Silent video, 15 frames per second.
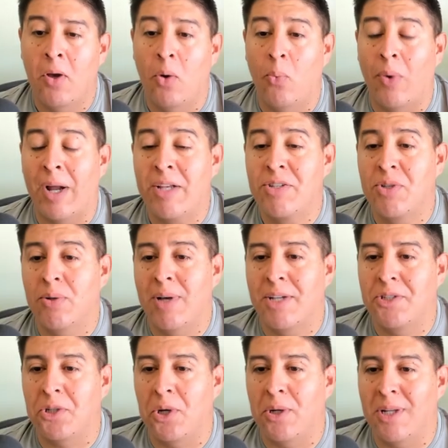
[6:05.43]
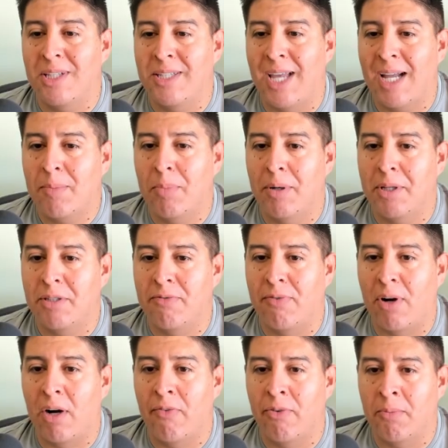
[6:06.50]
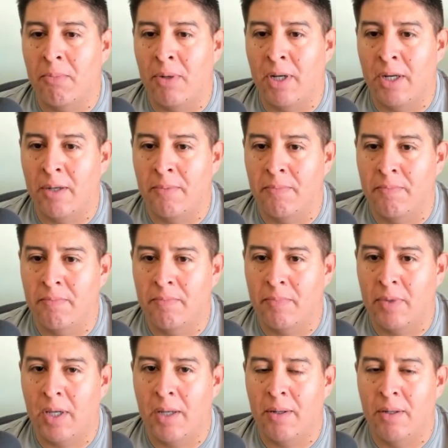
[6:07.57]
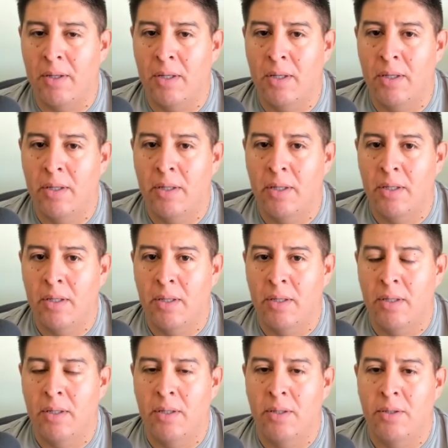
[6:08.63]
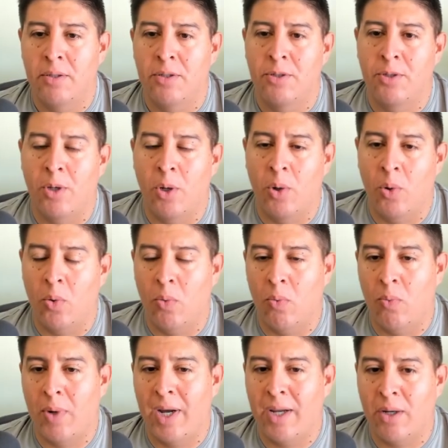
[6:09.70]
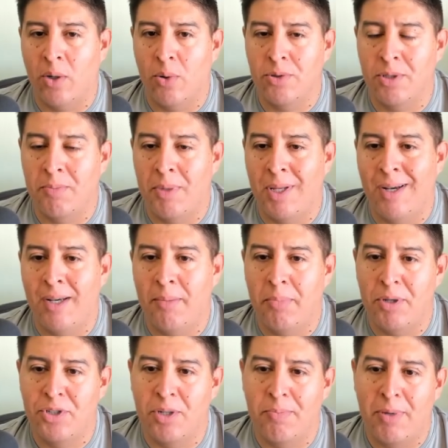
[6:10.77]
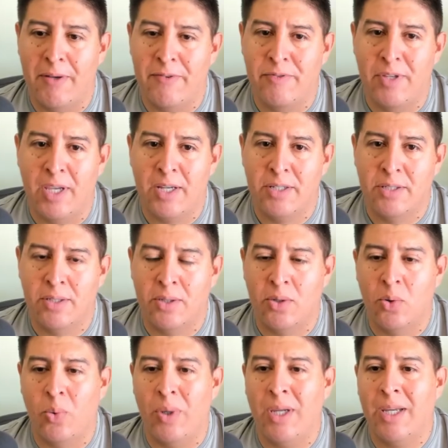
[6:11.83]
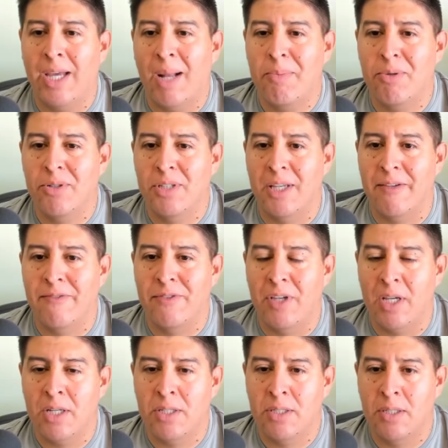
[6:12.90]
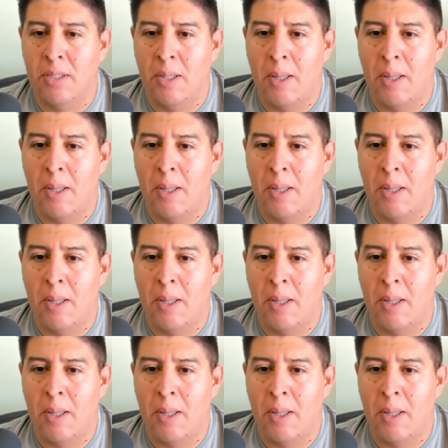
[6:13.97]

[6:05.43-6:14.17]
White still has a good attack, but it's far from clear. Okay. So white goes immediately bishop f6, queen captures f6,